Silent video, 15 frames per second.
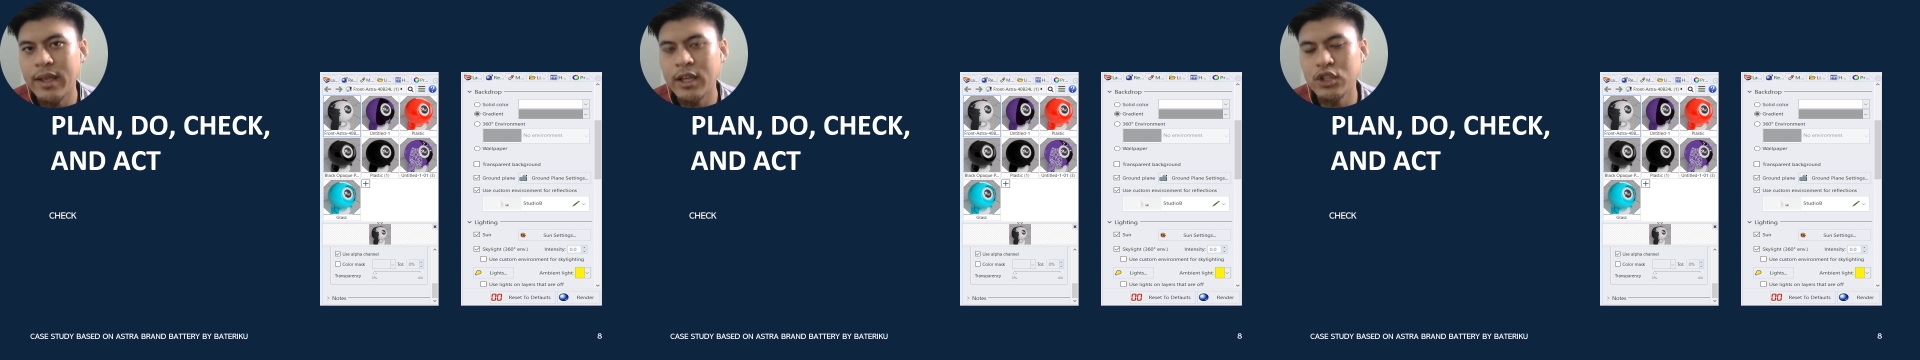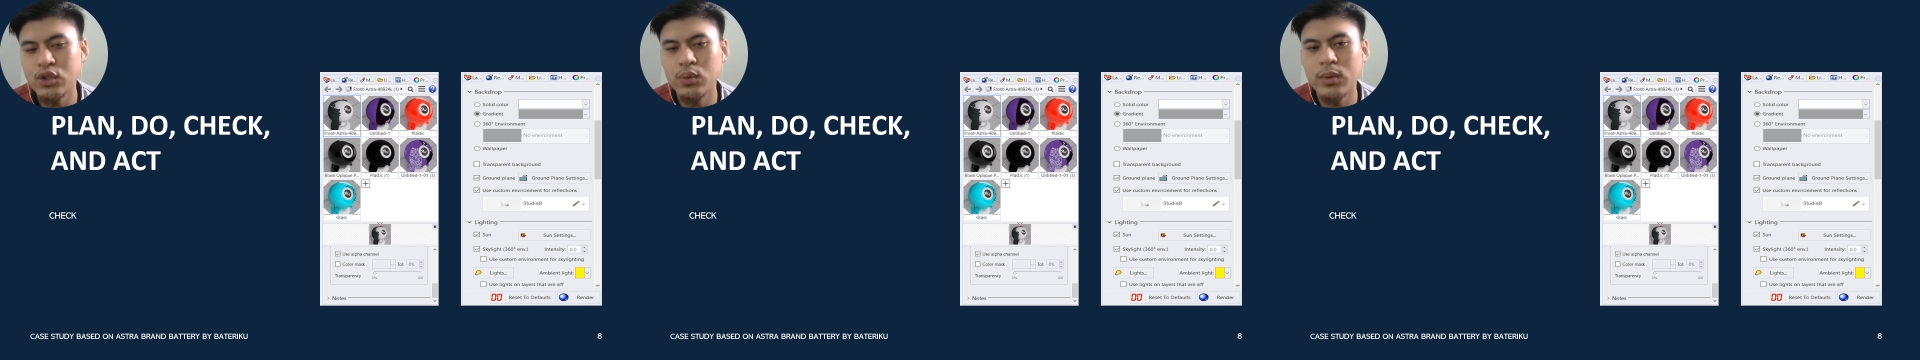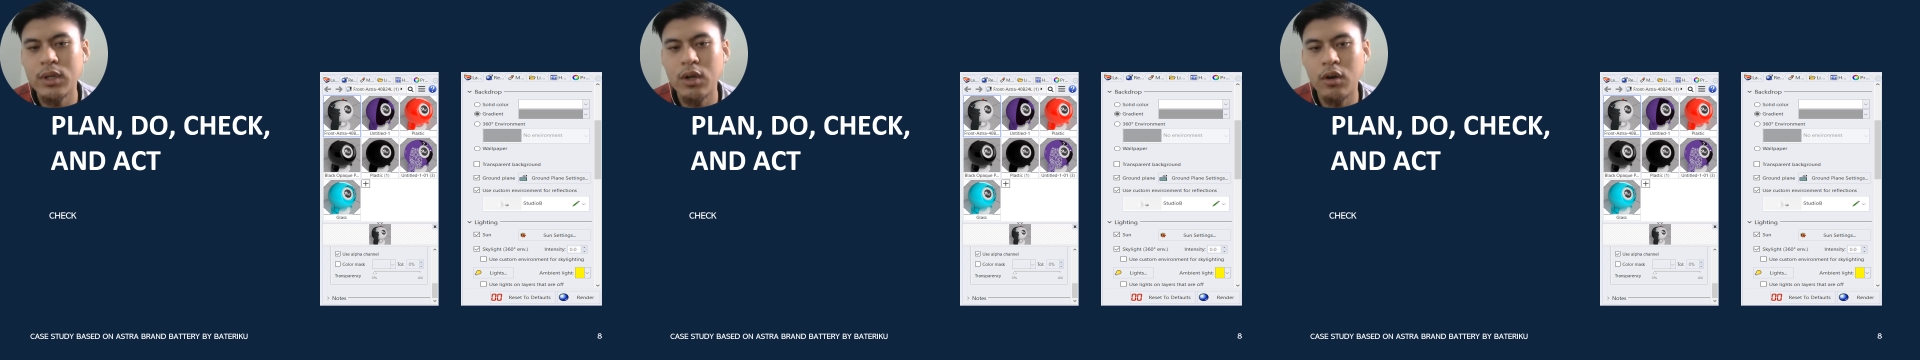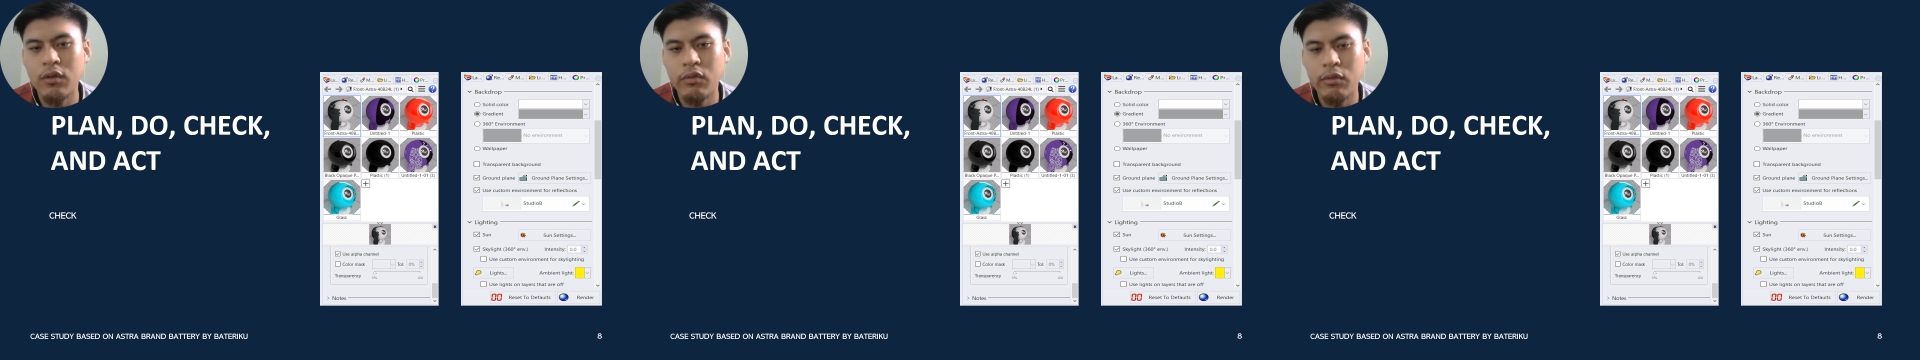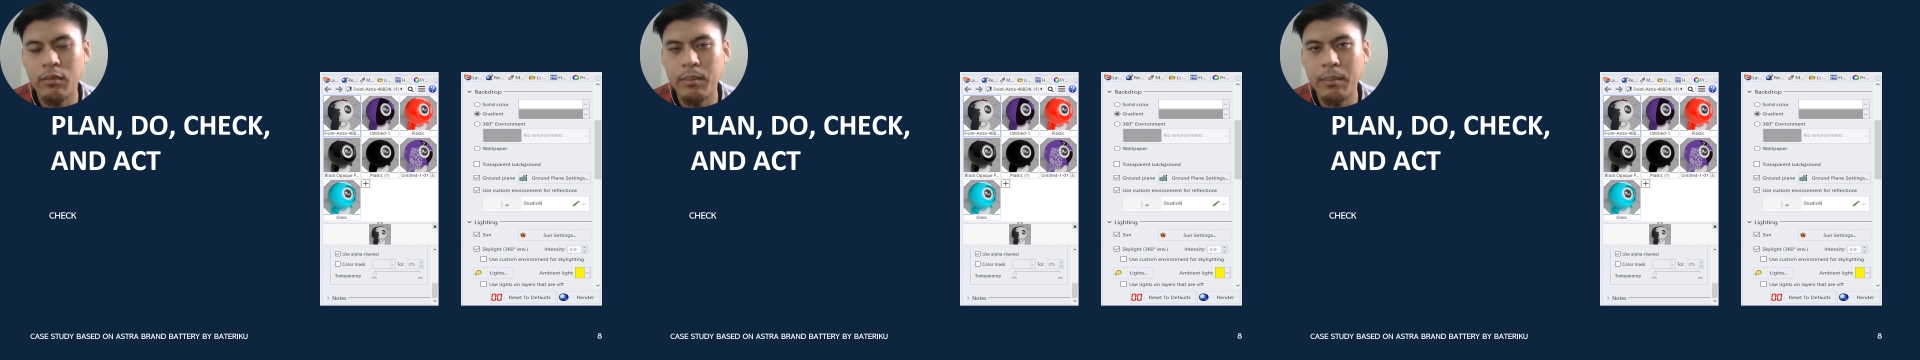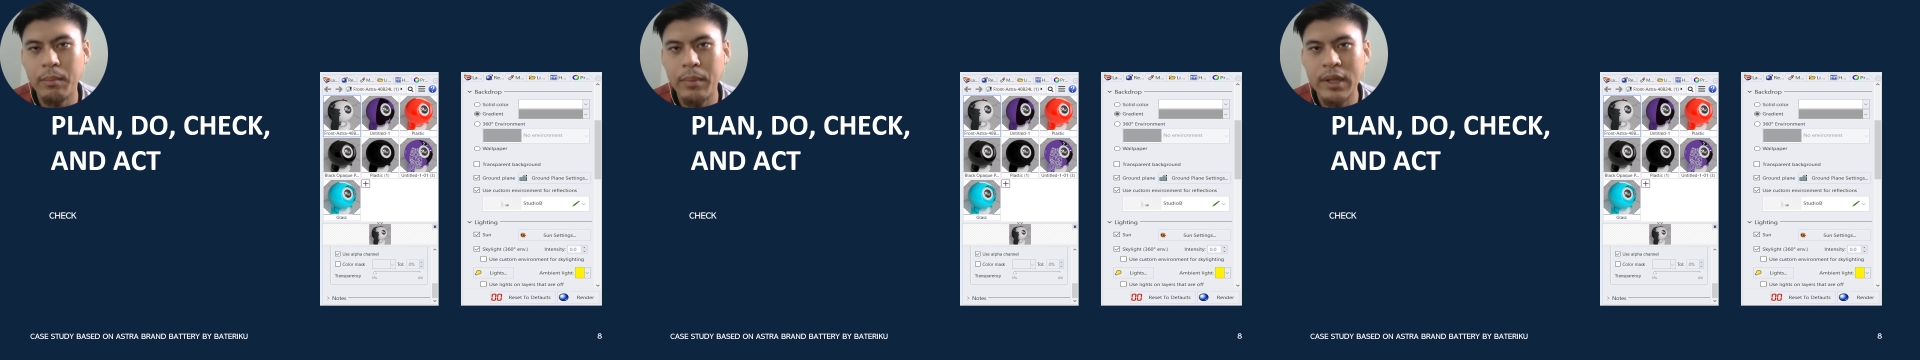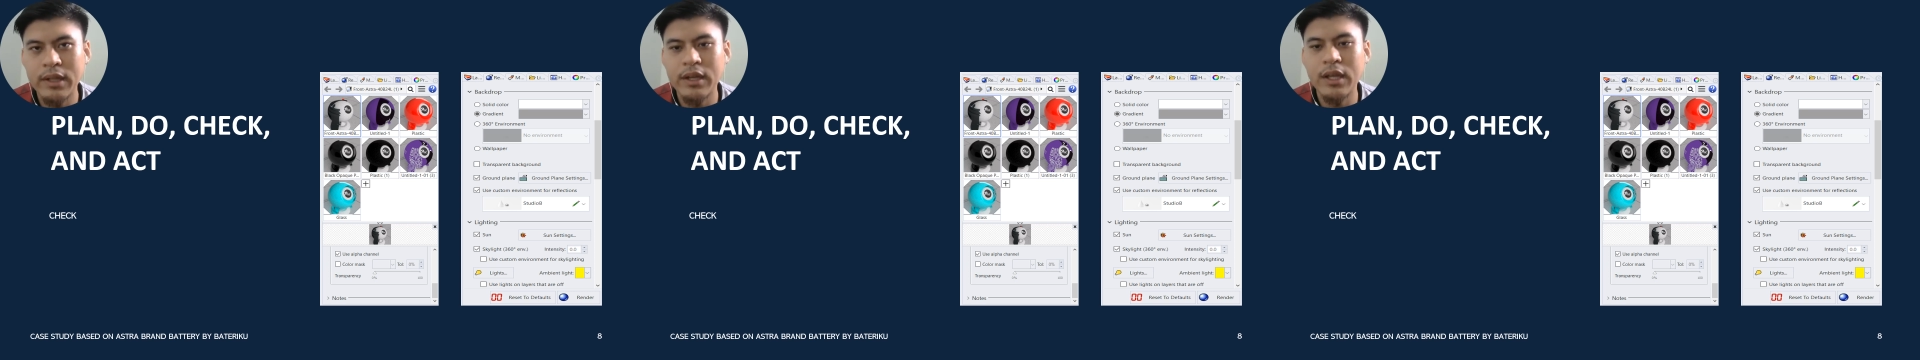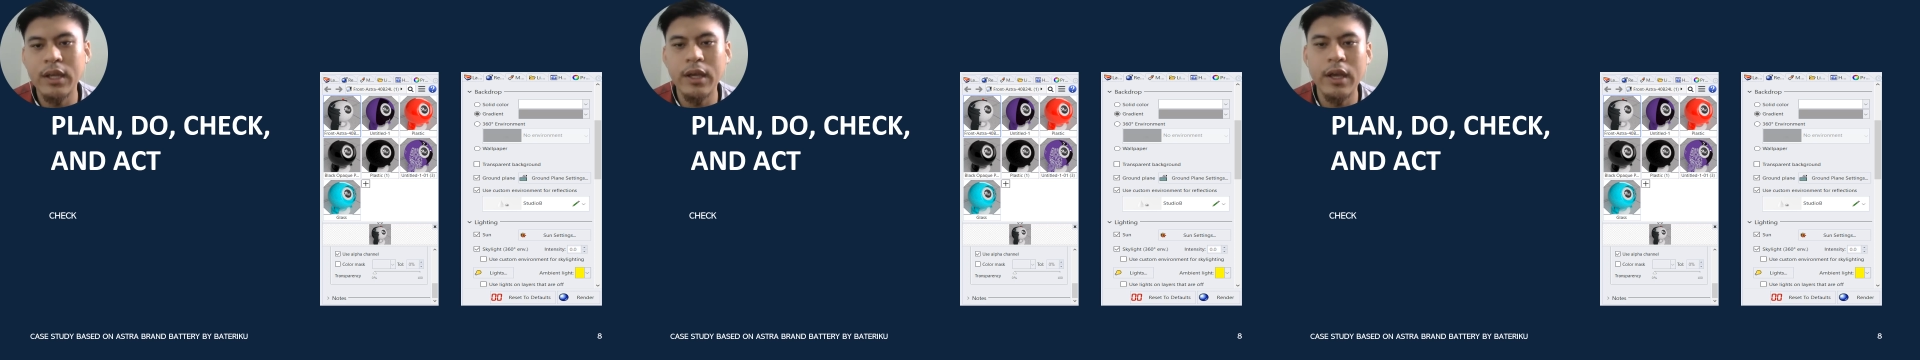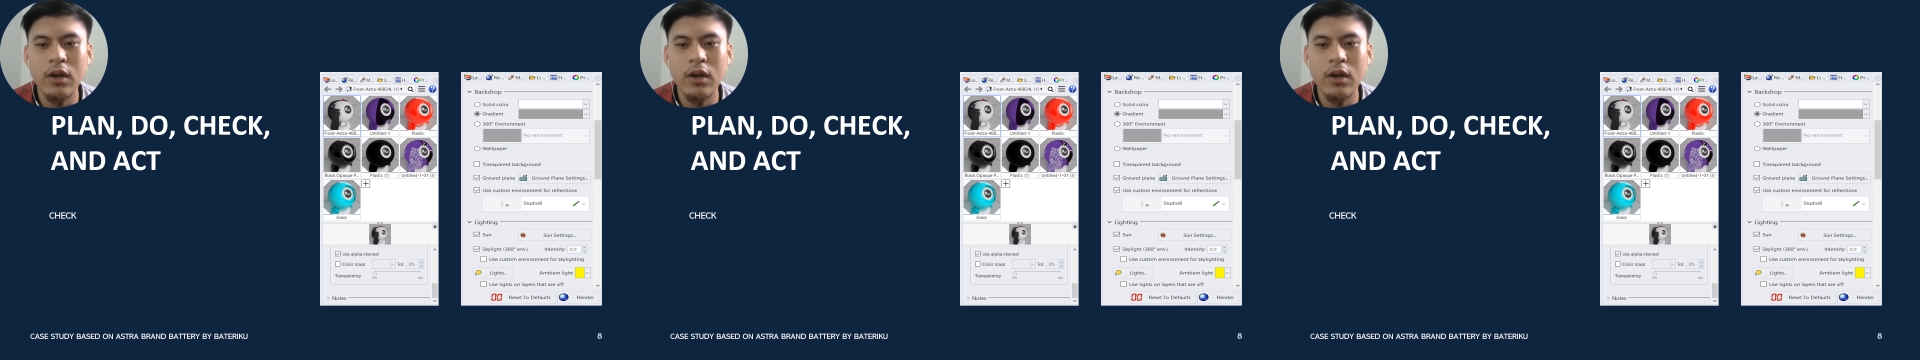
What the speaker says: actual of battery.